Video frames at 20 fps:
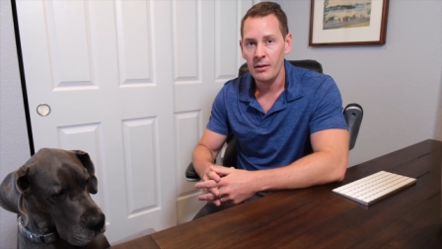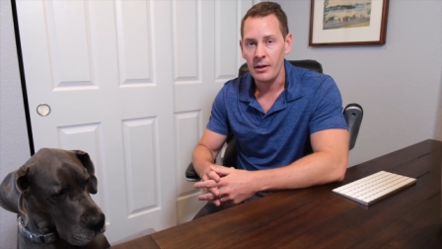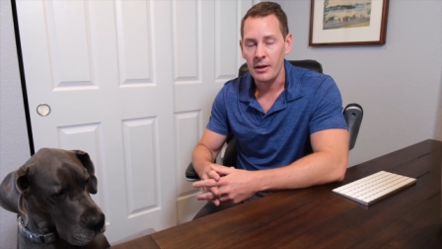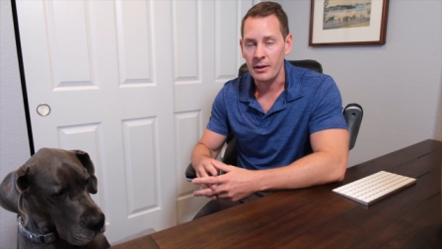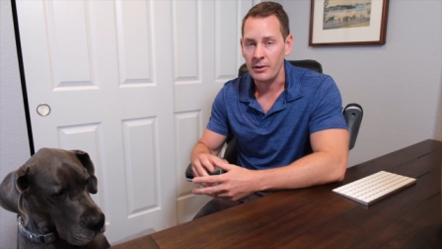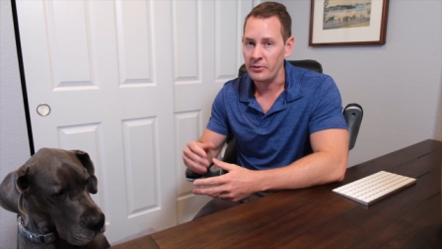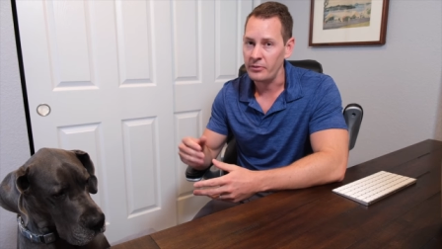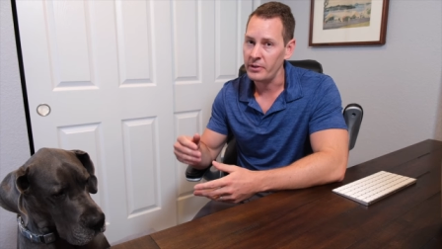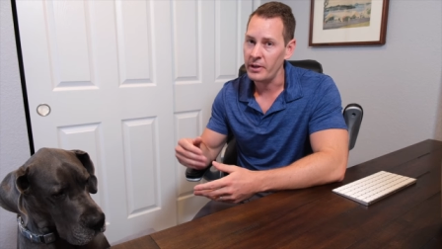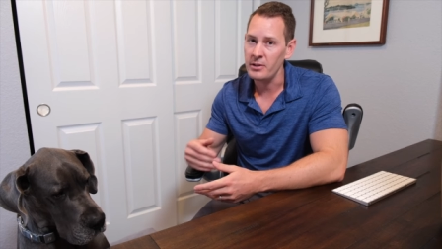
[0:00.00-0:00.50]
it
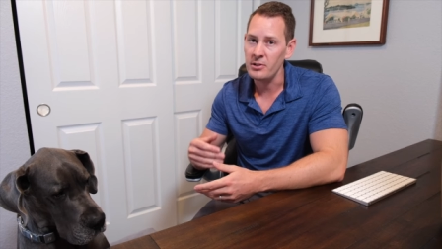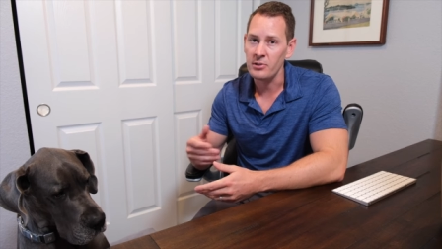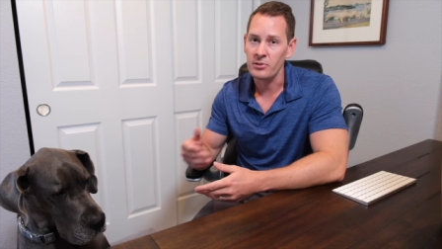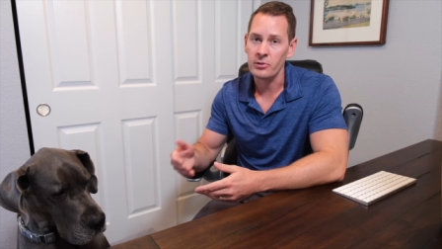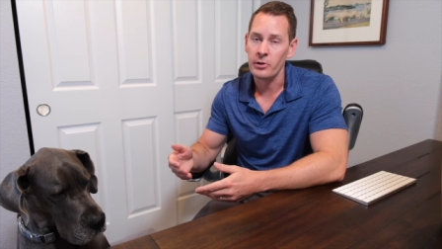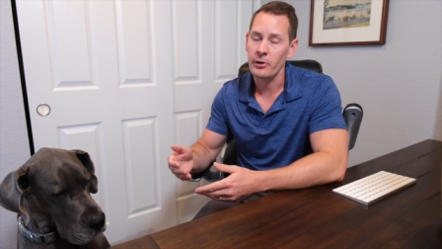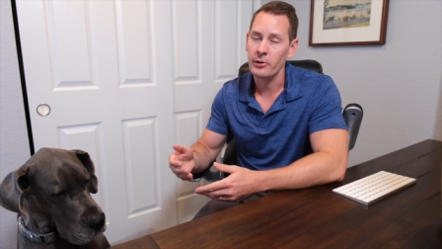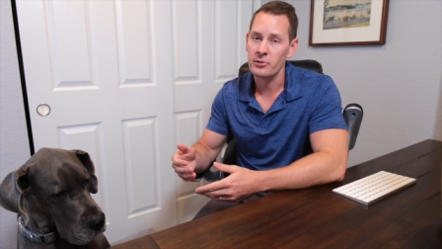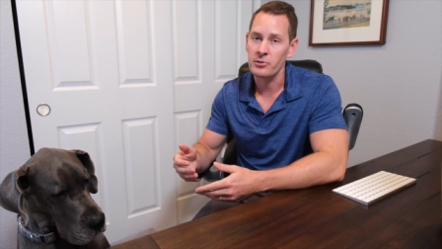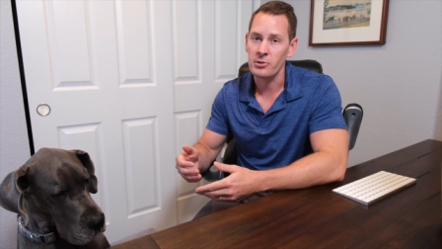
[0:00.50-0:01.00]
instead just
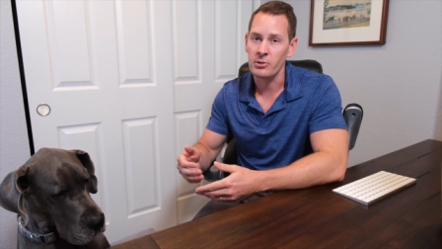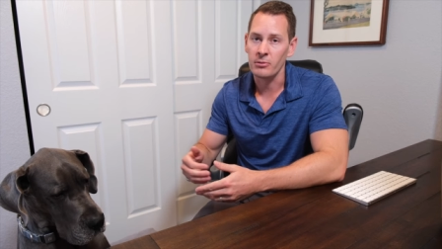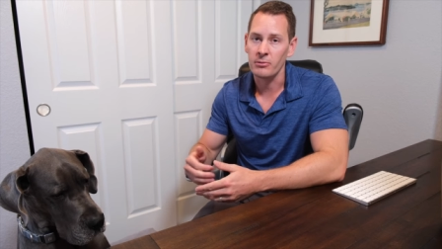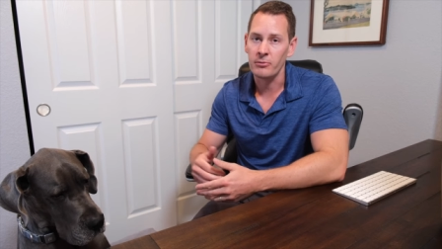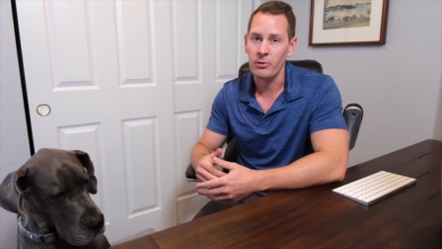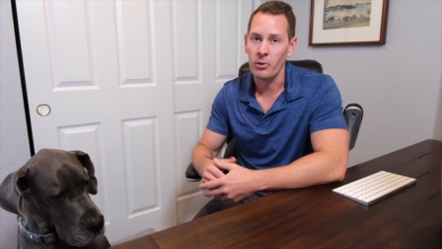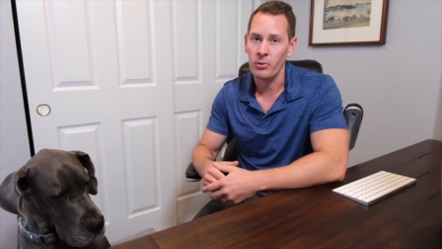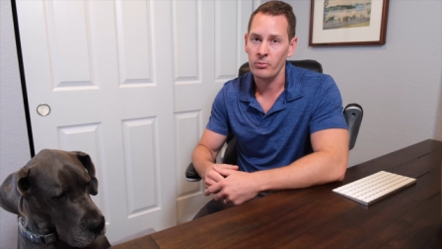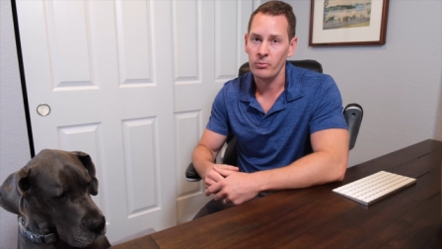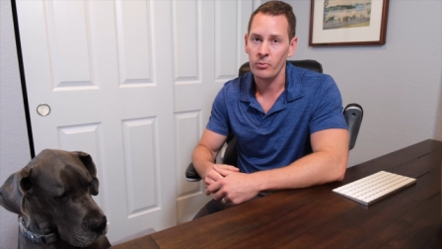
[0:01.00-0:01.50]
talks to your
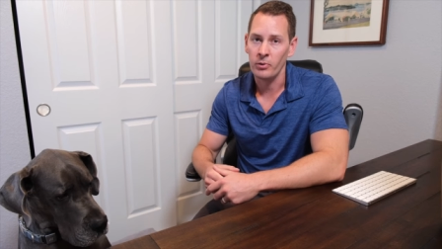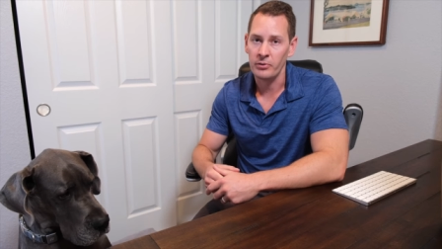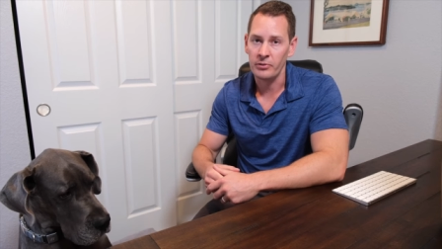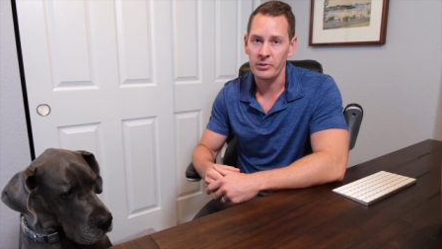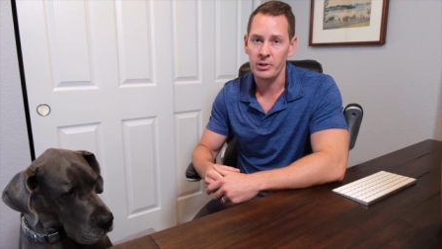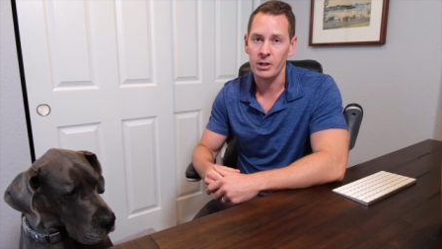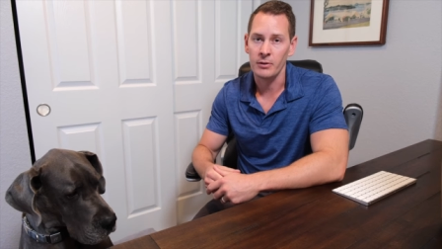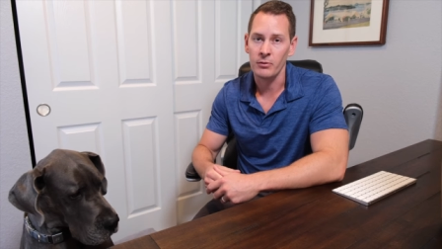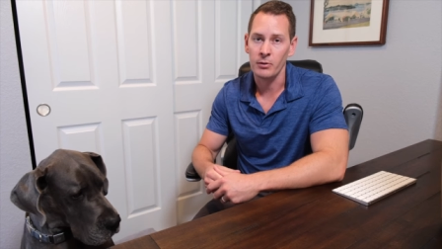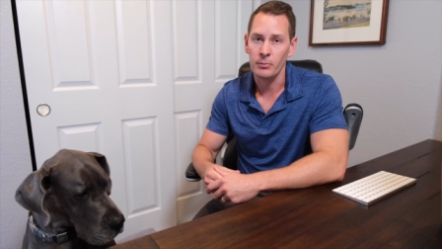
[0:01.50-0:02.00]
phone once
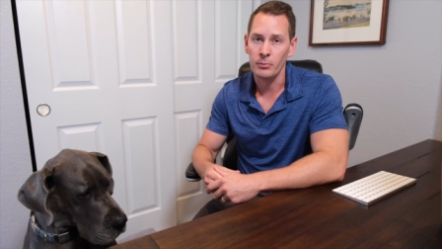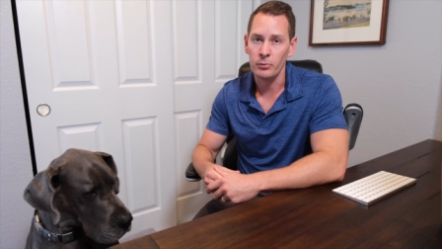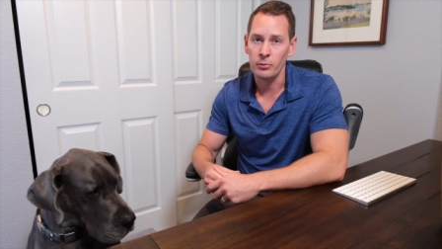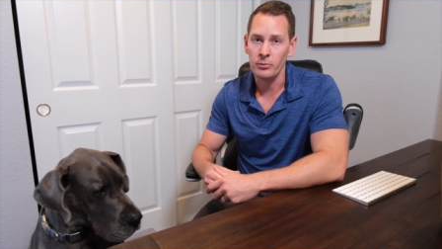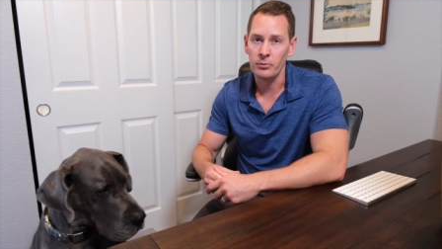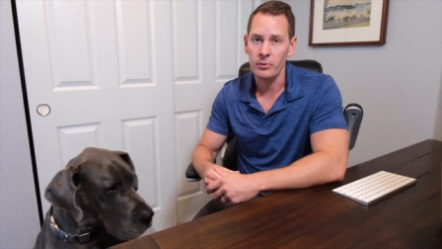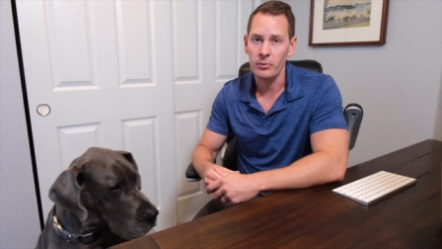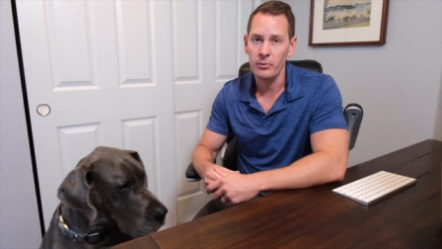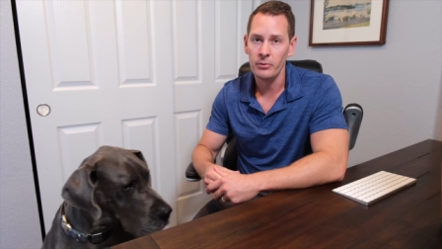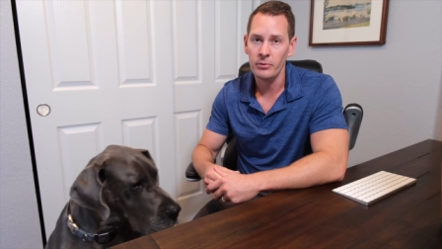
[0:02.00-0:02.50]
again over
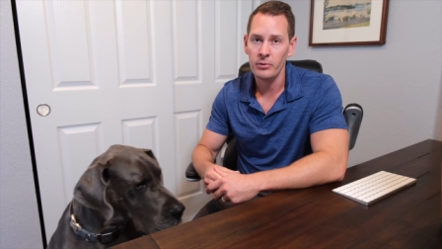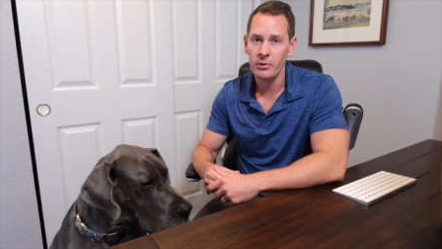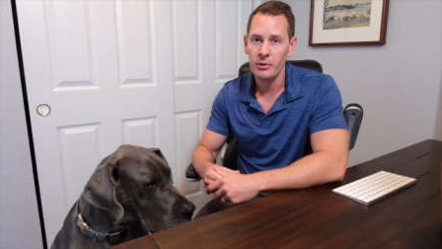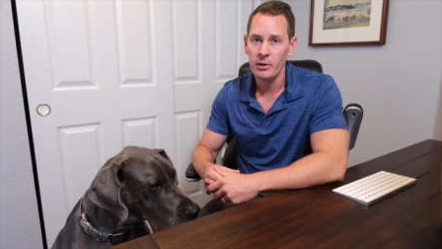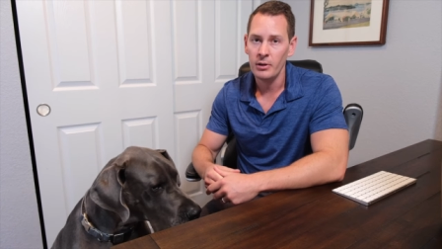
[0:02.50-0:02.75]
Bluetooth